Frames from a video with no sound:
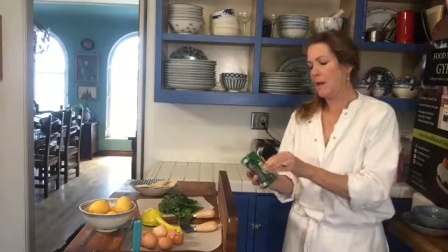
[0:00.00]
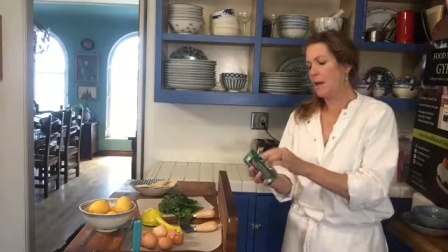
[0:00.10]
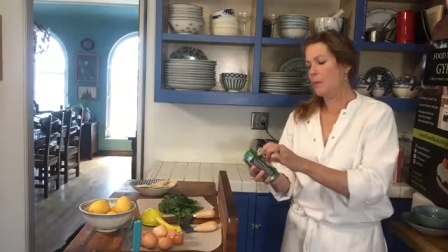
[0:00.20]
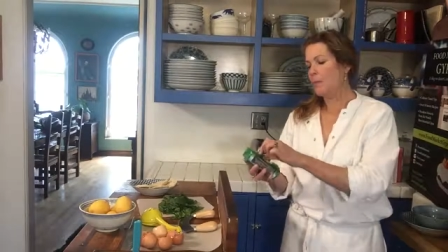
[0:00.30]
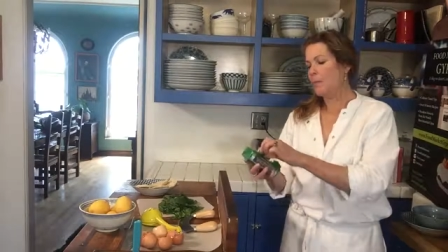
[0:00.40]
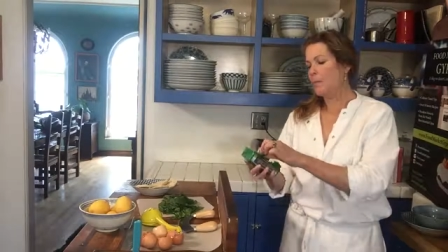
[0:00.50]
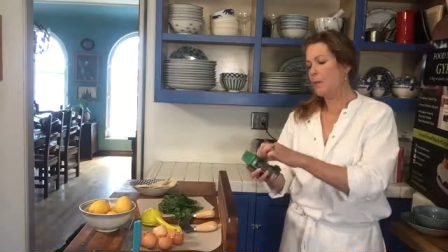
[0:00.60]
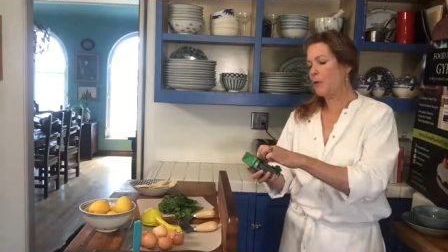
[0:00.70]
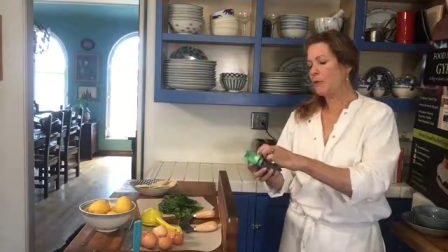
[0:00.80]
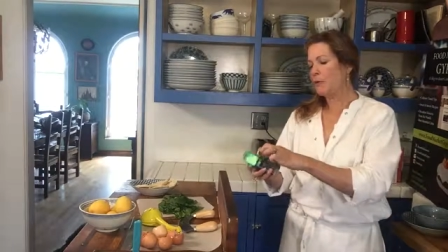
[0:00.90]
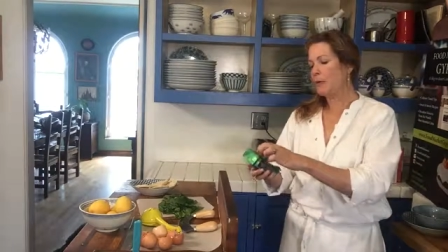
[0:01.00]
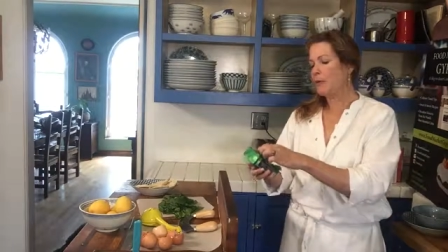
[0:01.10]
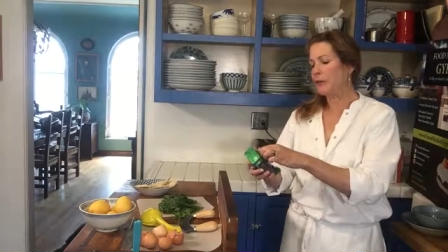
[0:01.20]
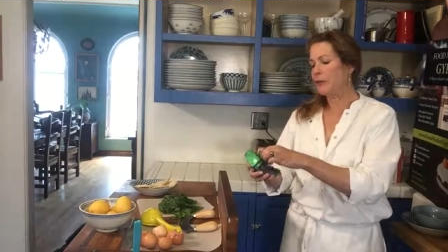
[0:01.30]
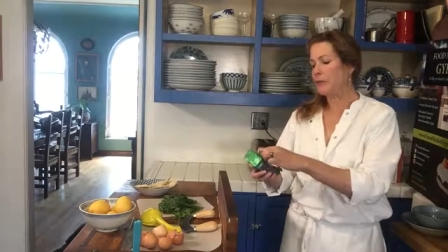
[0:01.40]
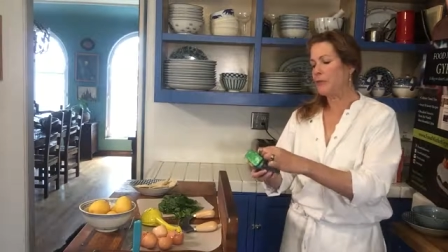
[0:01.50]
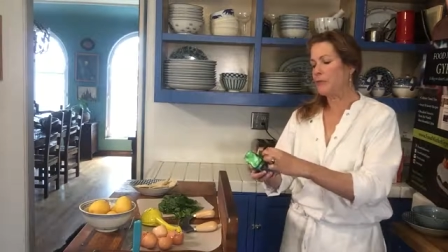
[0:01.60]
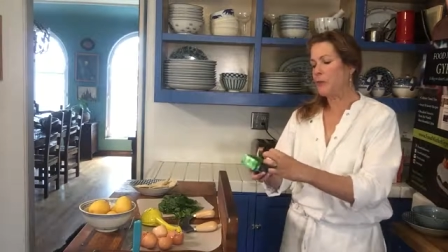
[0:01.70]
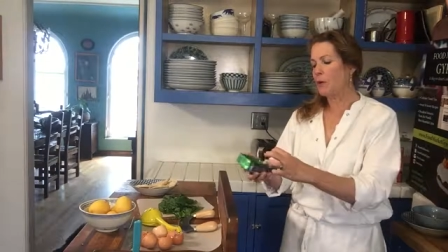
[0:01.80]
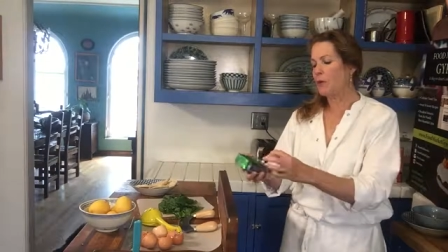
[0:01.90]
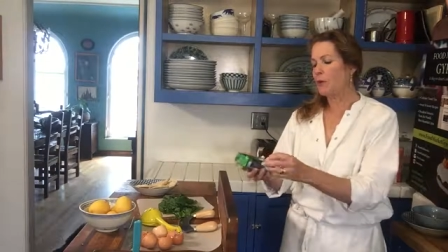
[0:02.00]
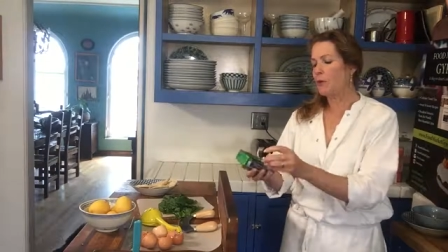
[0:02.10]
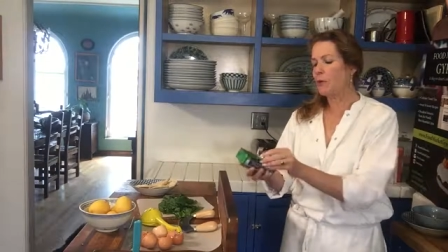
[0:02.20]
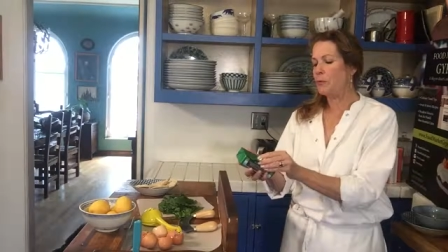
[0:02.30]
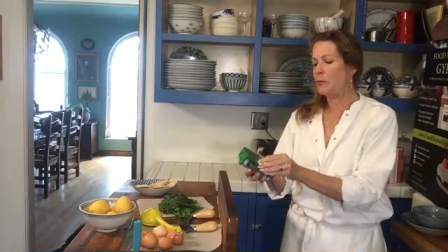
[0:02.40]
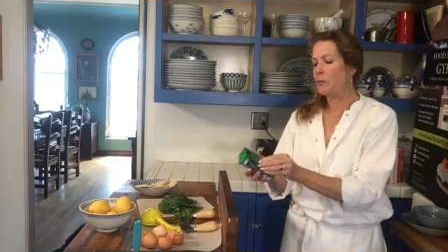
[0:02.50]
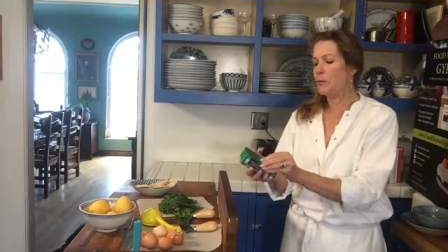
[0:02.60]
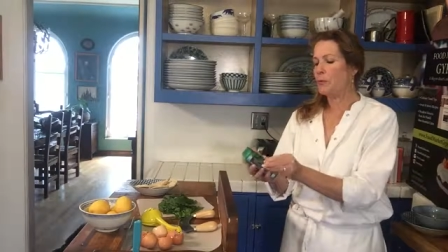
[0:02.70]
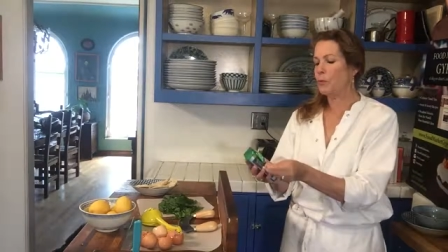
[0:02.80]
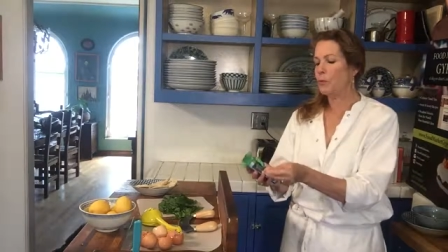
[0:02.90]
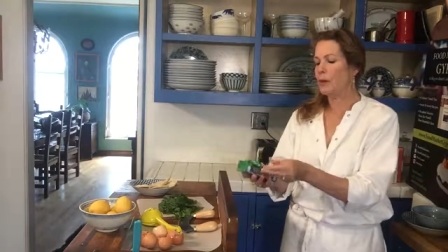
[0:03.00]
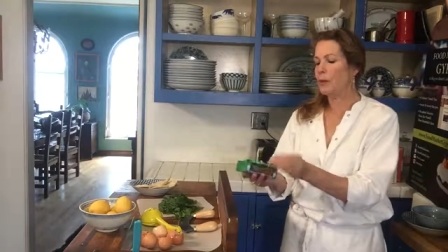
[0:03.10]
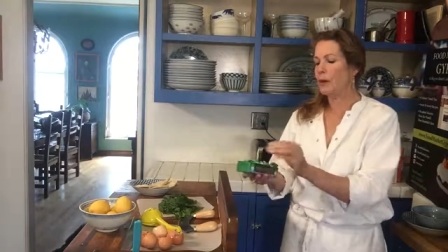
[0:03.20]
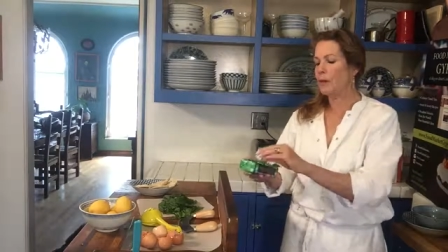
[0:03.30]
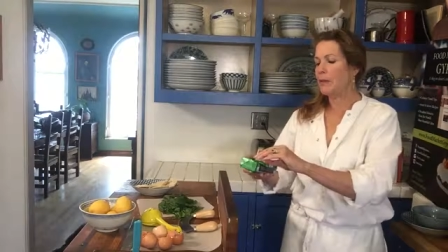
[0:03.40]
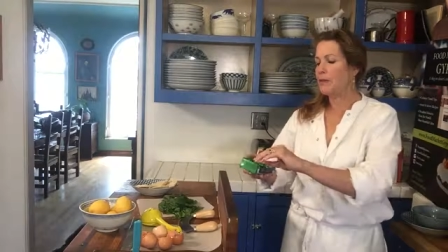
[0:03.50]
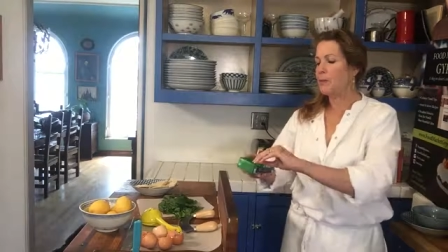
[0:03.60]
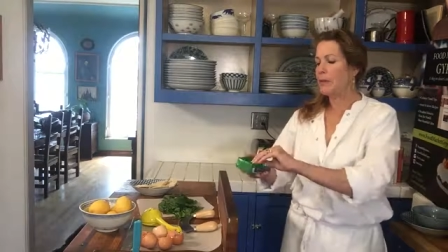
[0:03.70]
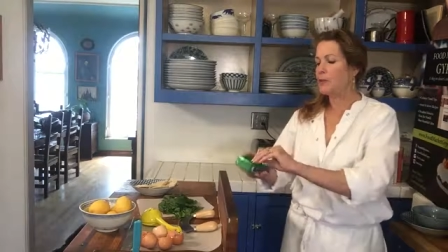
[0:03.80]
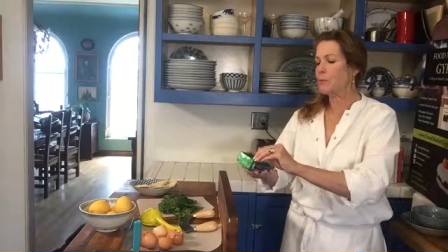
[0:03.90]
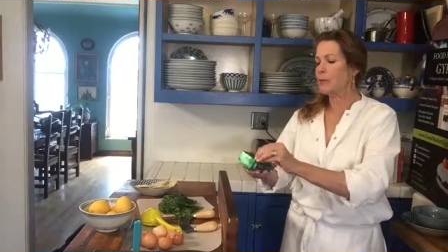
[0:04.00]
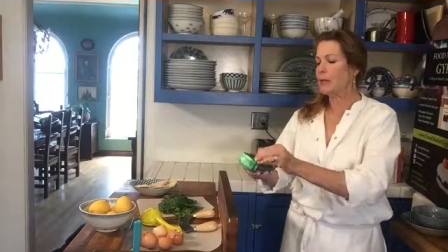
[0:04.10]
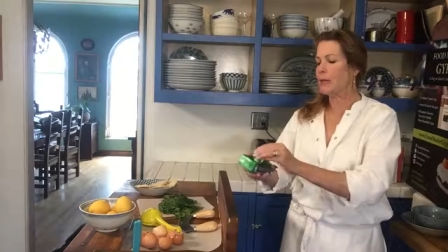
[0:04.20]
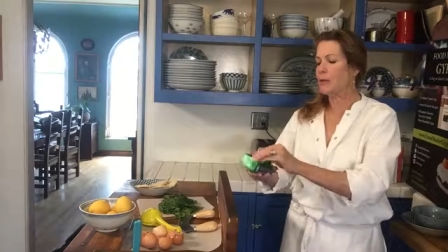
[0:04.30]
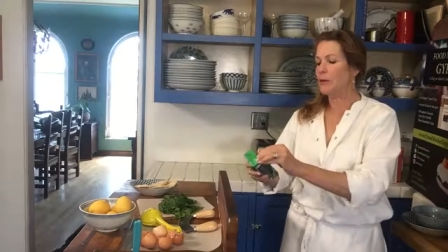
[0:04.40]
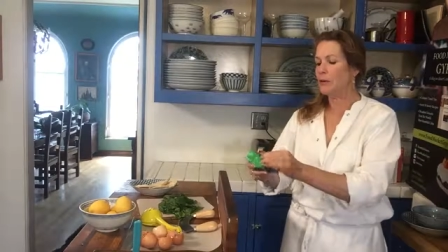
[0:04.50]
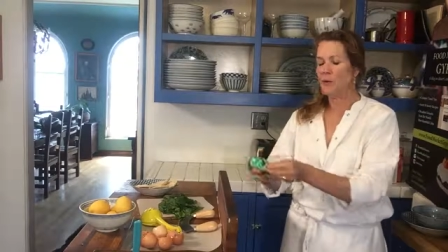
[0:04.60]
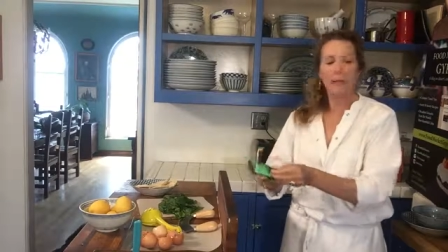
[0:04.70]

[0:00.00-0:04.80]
And we'll be posting a recipe for you so you worry about all these measurements later.